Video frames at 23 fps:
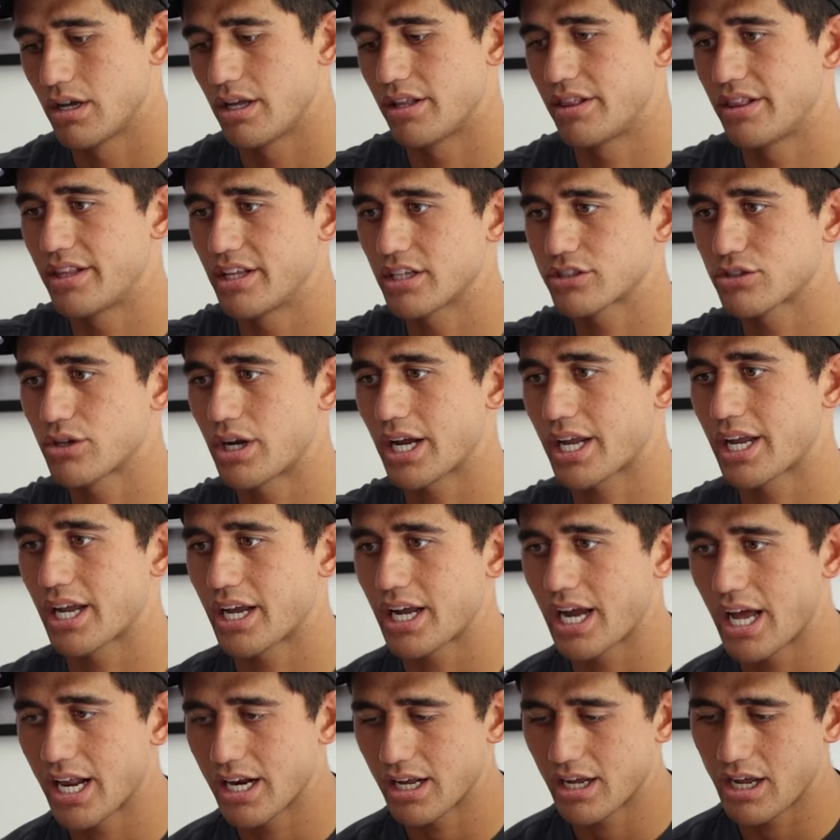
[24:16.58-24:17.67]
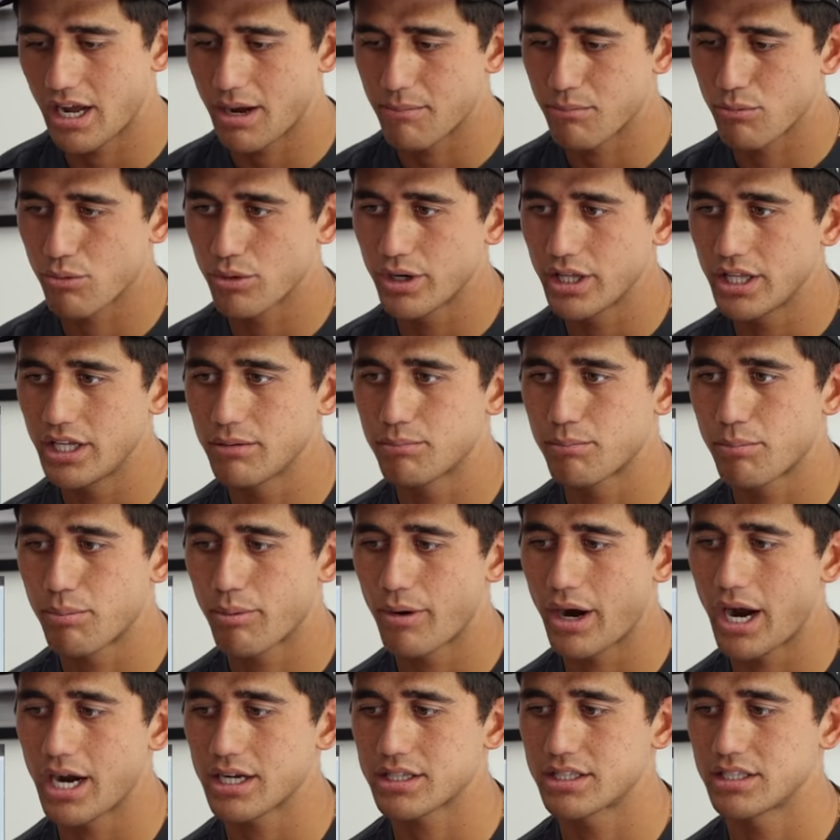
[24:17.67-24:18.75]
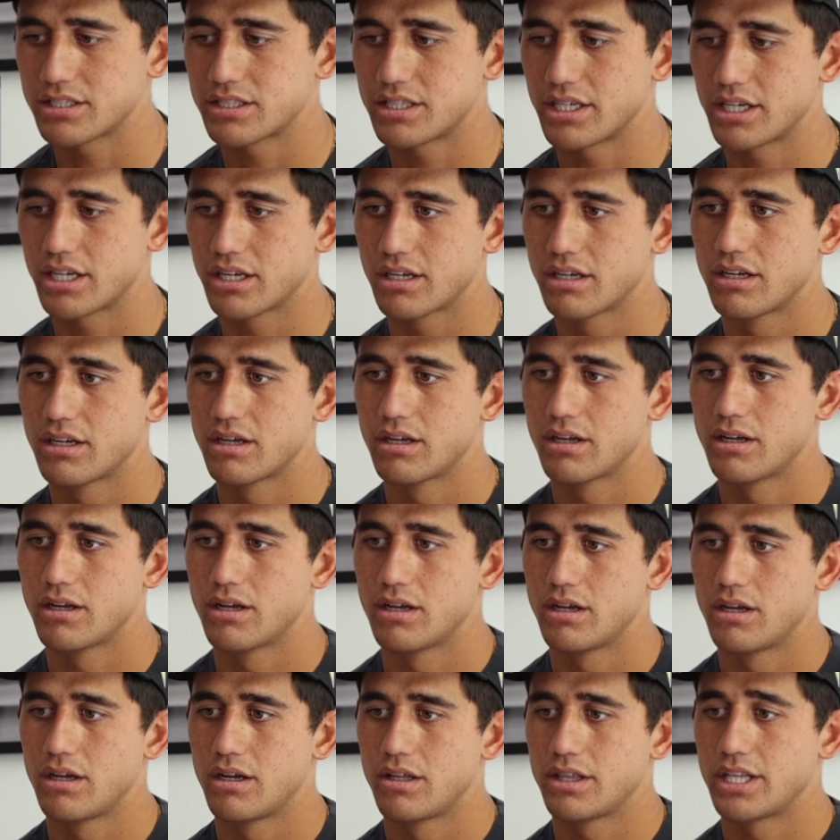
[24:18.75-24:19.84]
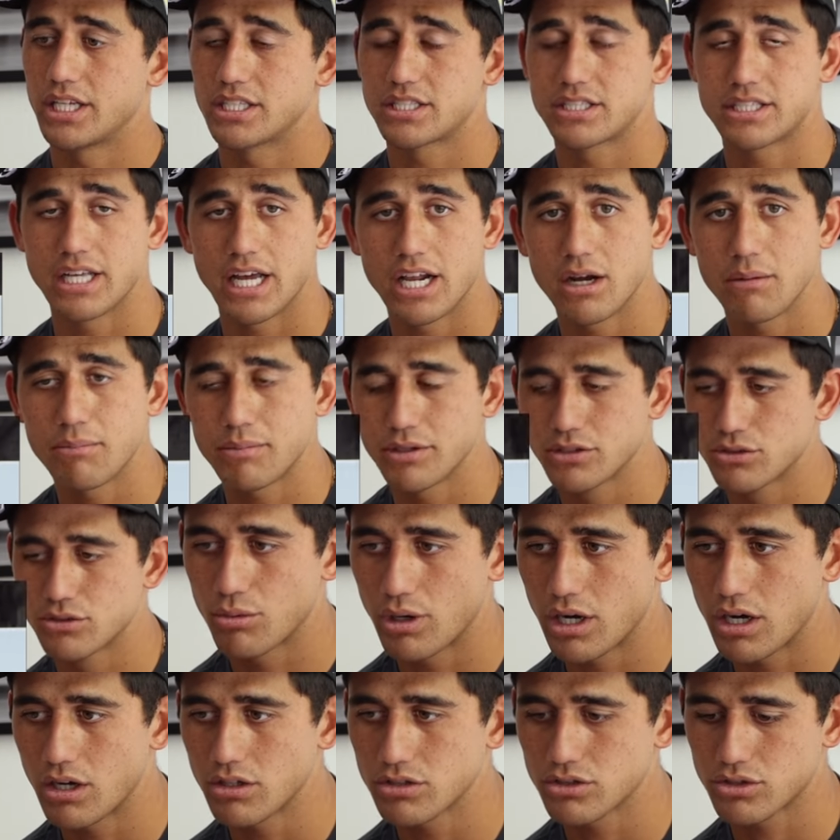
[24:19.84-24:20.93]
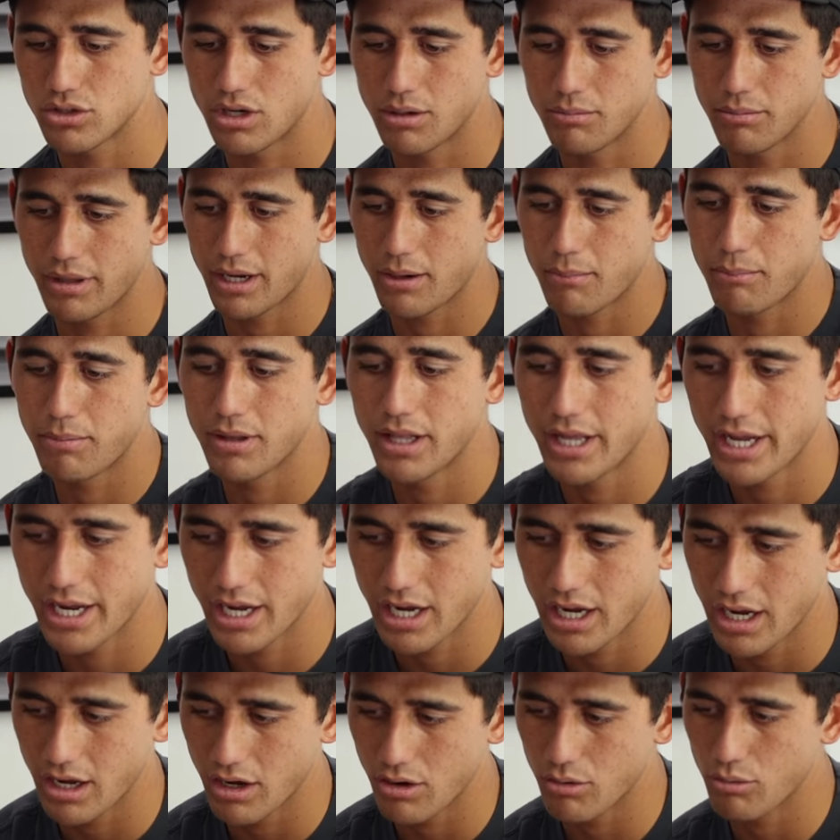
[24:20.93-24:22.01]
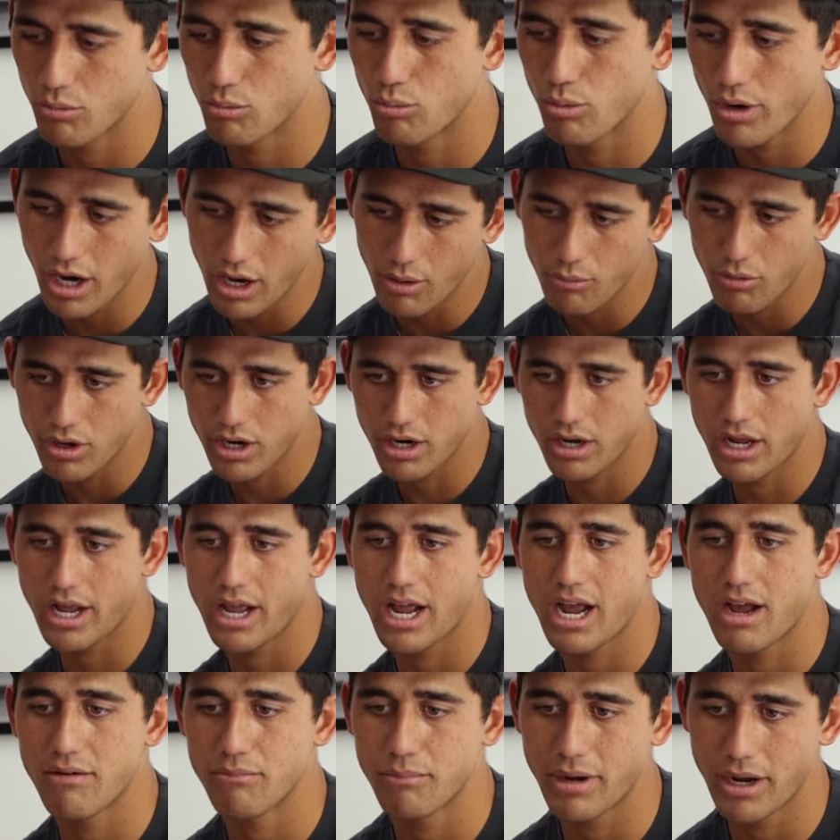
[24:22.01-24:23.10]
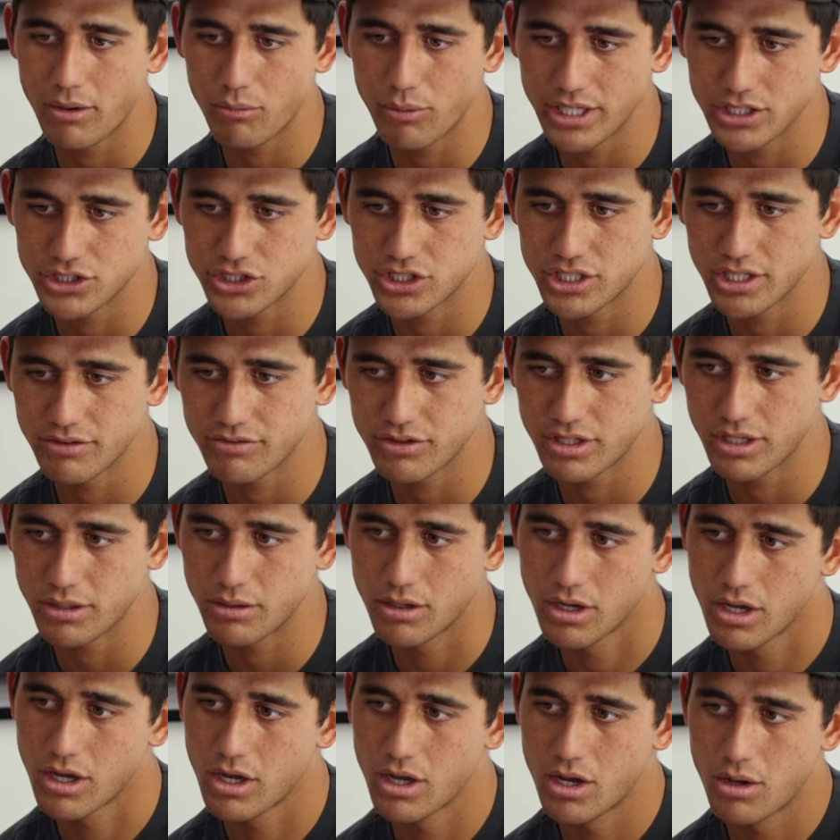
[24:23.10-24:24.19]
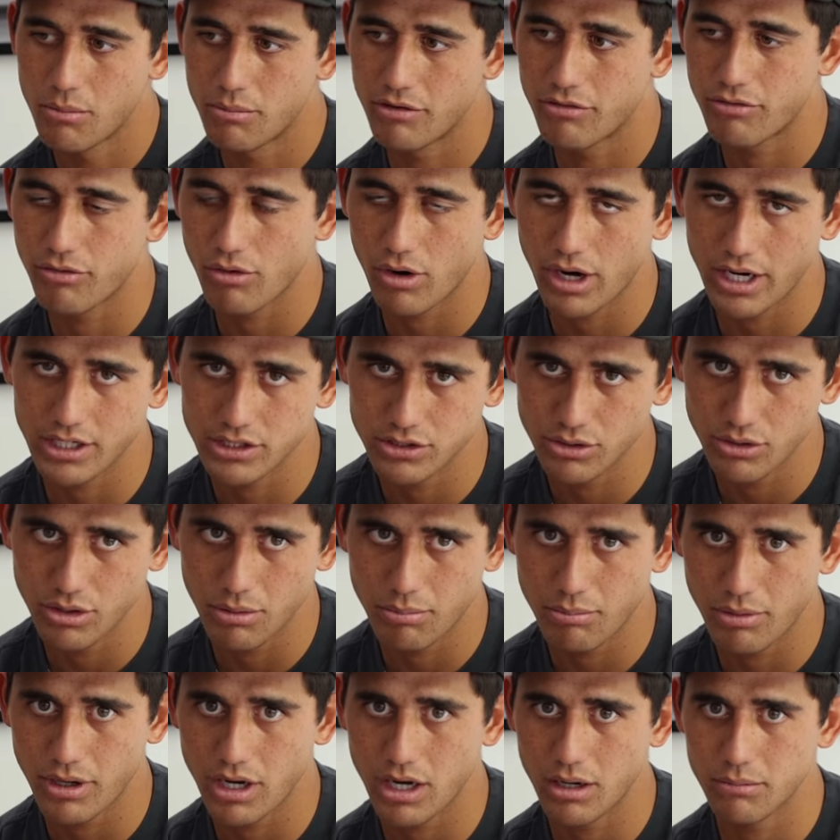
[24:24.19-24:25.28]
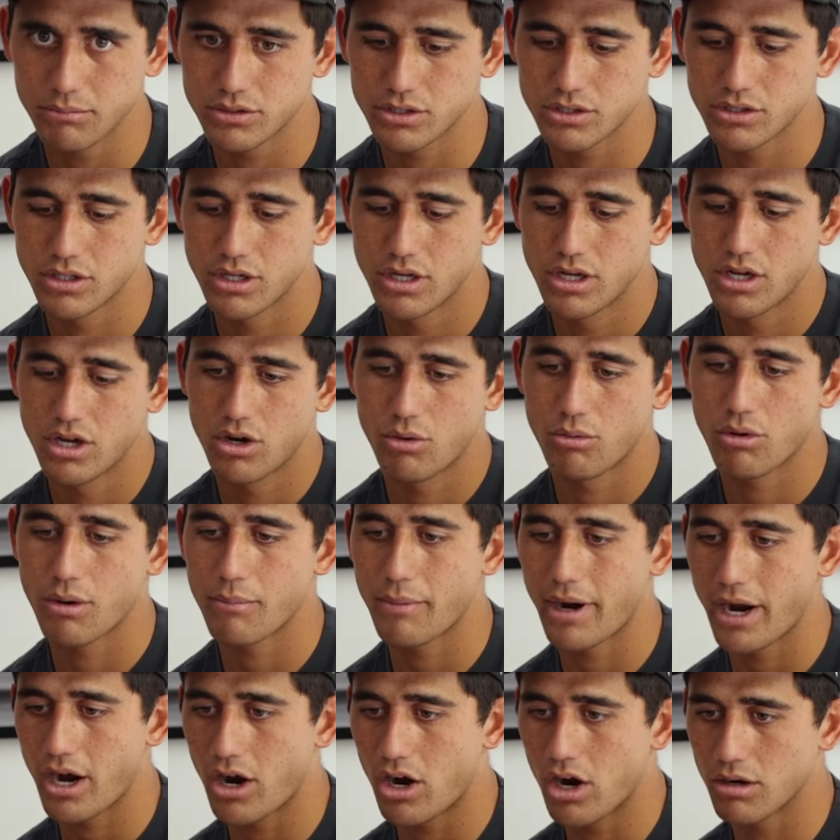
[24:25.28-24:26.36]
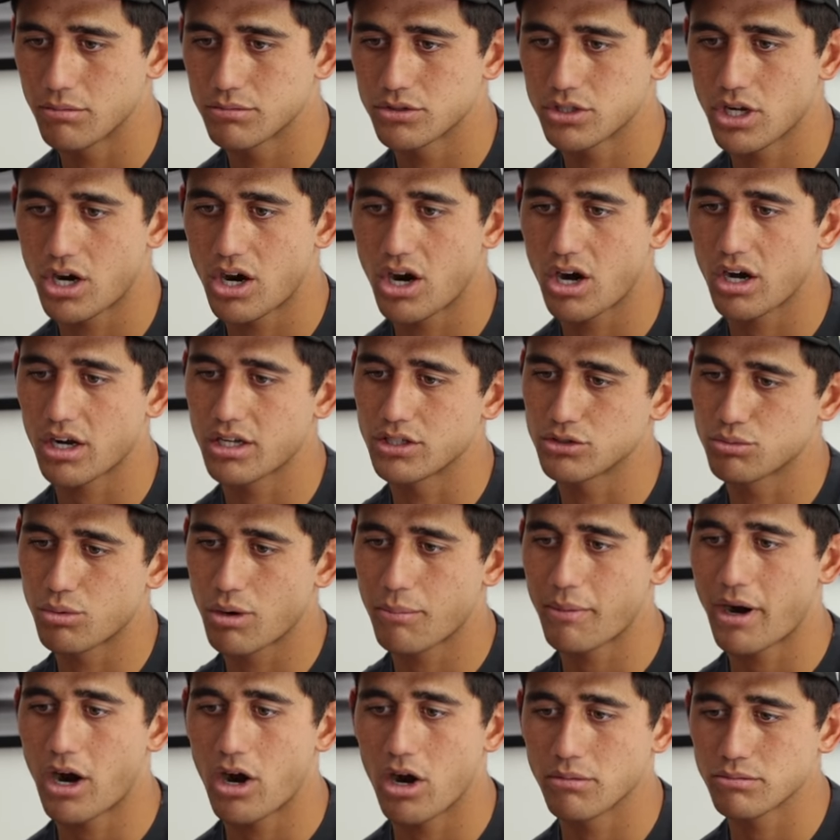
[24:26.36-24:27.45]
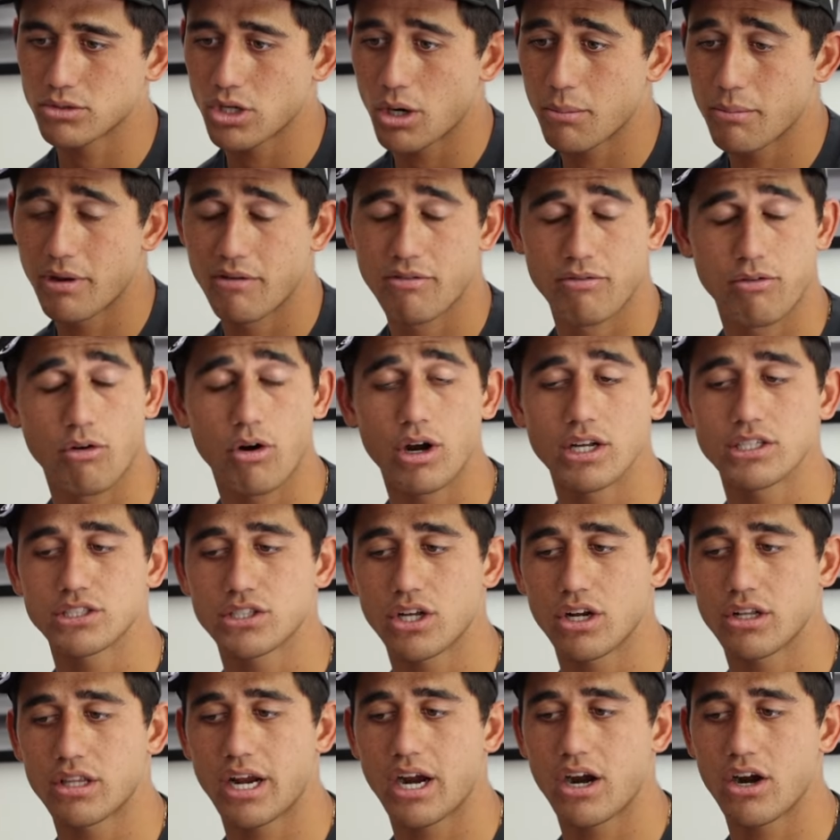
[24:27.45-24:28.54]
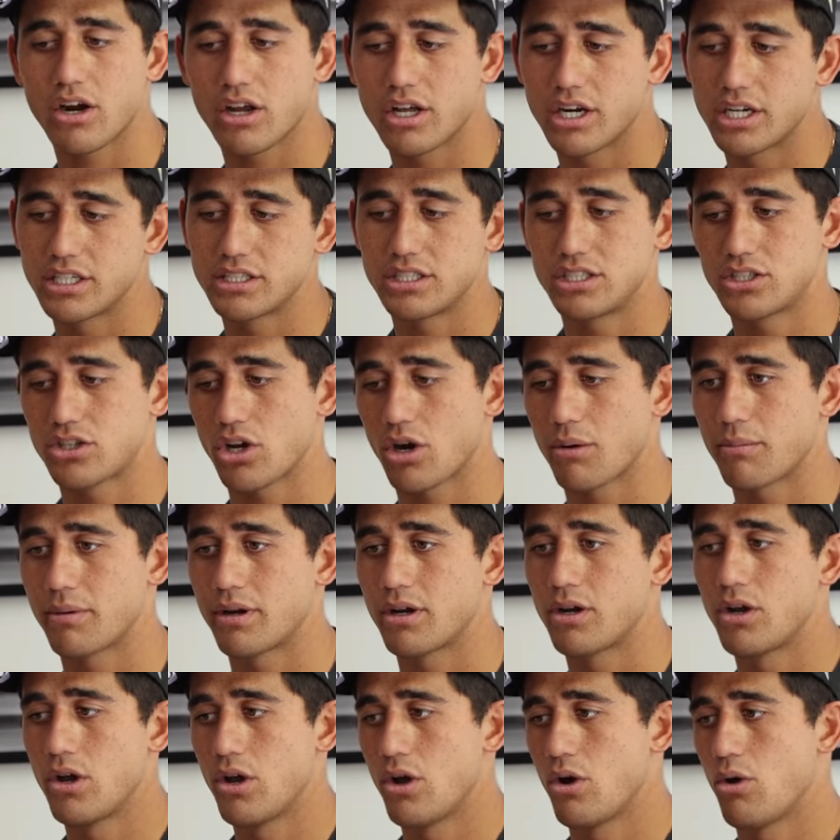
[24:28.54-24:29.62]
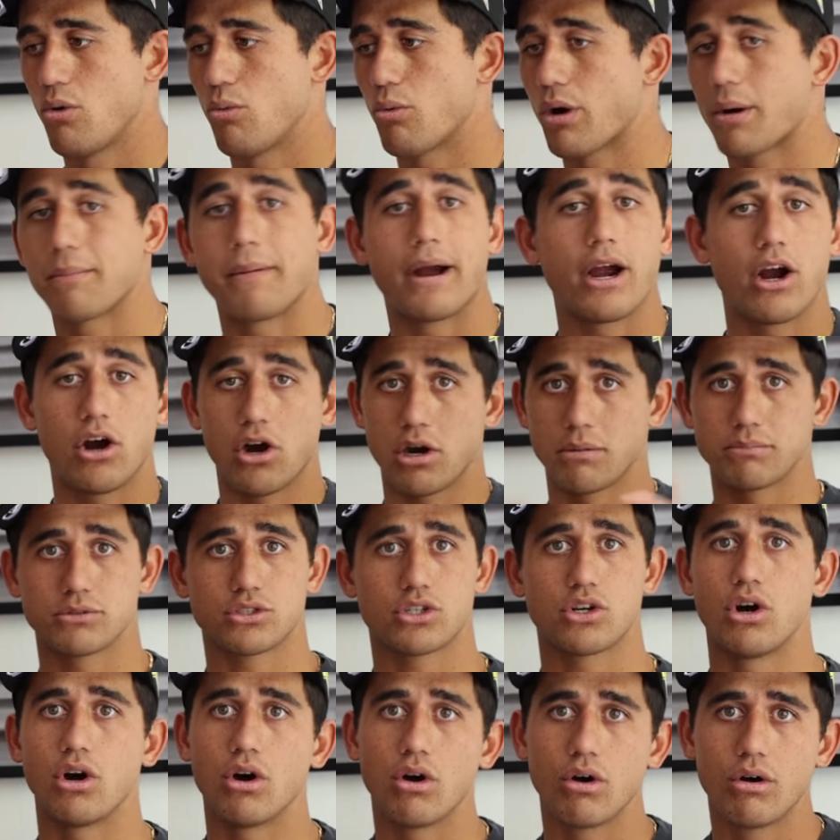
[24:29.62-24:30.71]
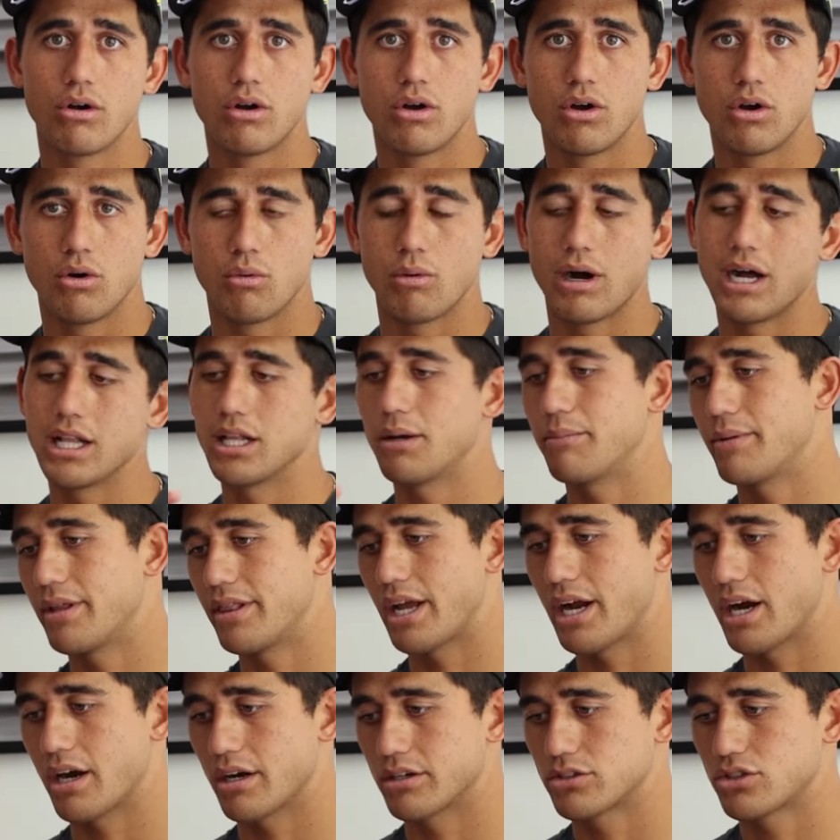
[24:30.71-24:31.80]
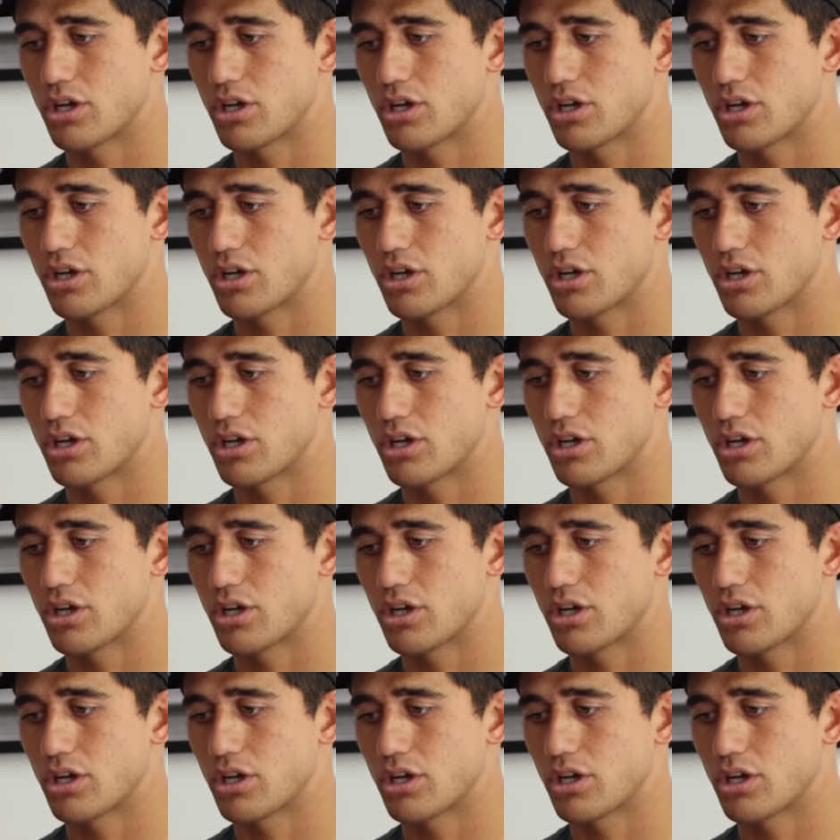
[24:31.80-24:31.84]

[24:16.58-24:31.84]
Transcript: And this one I can kind of, I'm really practicing the setup well. So I'm like playing uh, where I want to have my weight shifted before I do the pumps, where my arms are, because where my arms are before I start the air are going to determine where my arms go while I'm in the air.